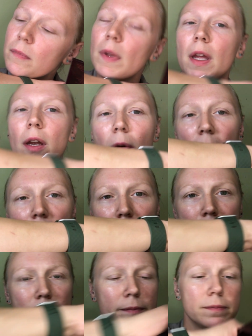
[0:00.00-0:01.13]
There we go.
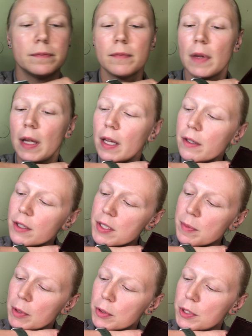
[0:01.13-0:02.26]
And our
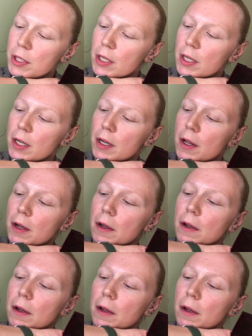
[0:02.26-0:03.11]
smoke shade.